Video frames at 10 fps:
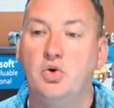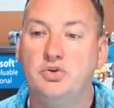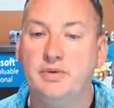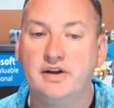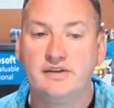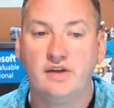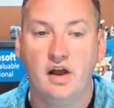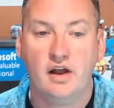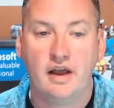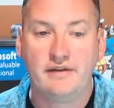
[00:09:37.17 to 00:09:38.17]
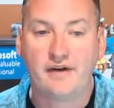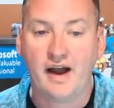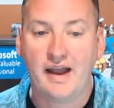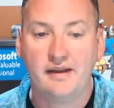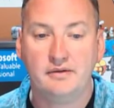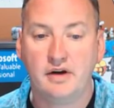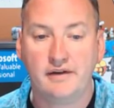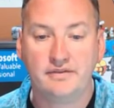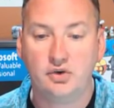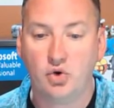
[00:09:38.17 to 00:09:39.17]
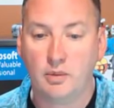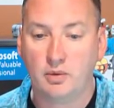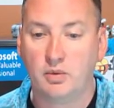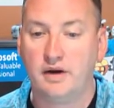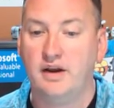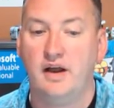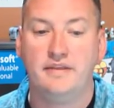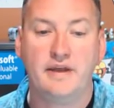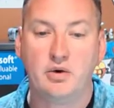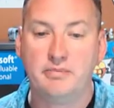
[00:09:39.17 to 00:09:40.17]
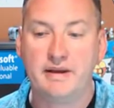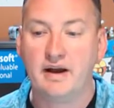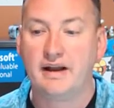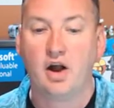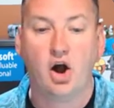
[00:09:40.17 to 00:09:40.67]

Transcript: was because if I had left the normal one, there would be like